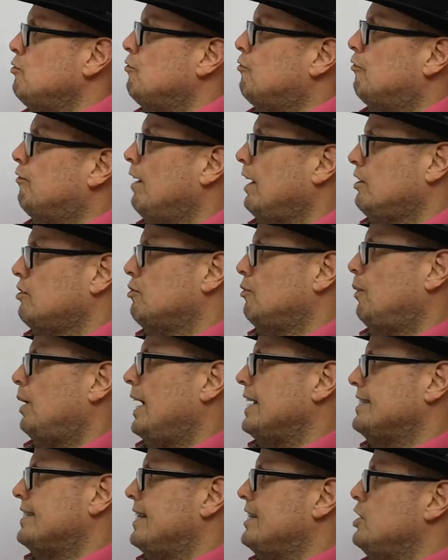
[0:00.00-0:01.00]
to
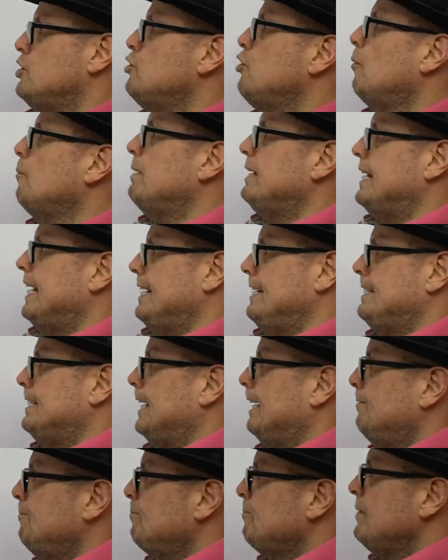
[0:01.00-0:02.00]
factorize the
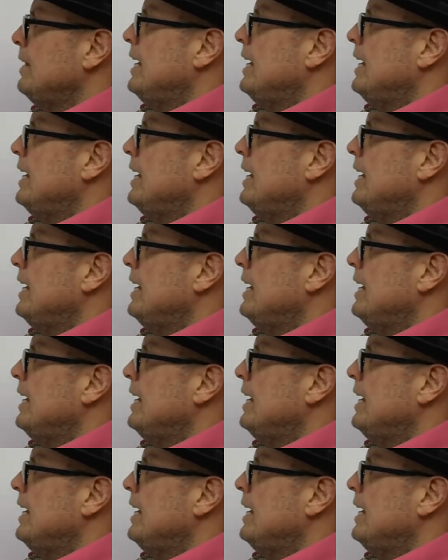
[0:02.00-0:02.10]
denominator